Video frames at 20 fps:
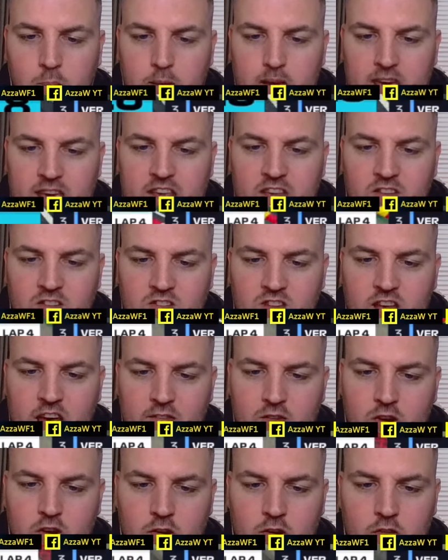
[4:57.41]
P
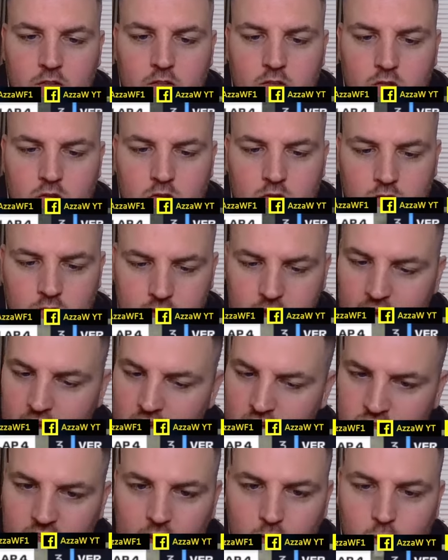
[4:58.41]
seven.
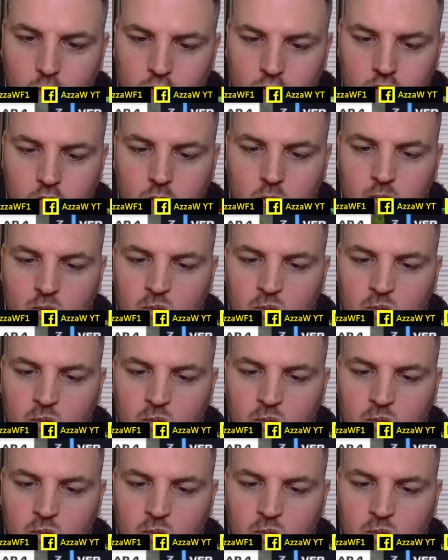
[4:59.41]
Yes, that will do.